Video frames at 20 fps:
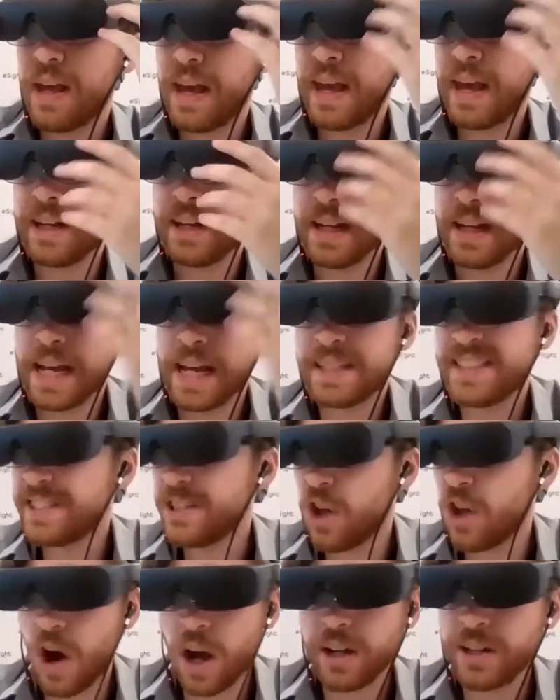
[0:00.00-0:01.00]
And it's
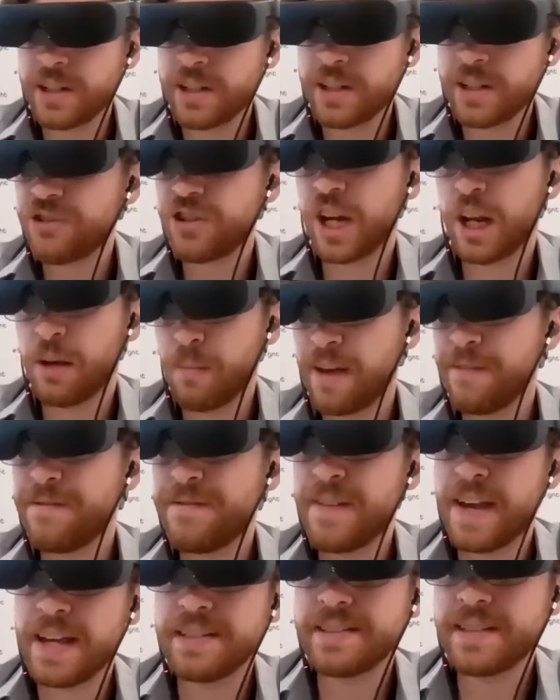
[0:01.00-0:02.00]
not touching my
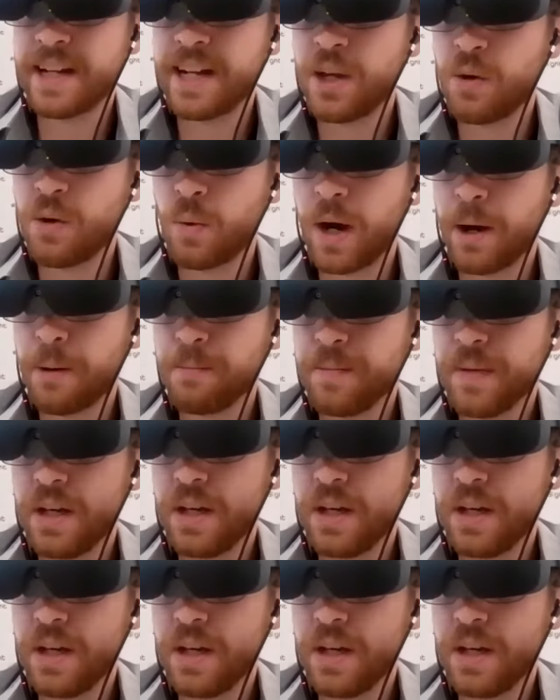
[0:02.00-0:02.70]
face anywhere.